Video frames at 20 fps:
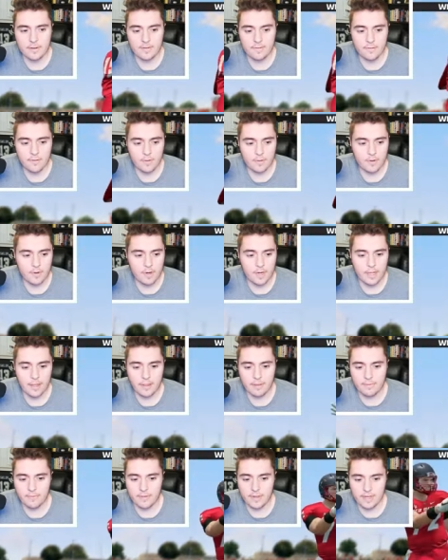for
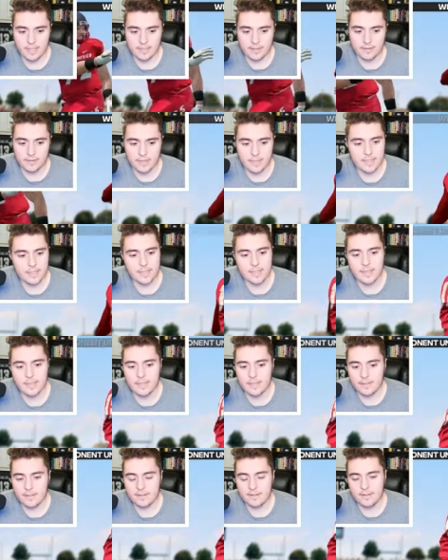the victory.
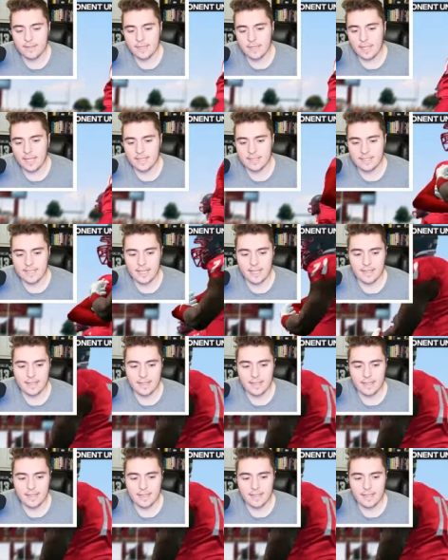Look at that stat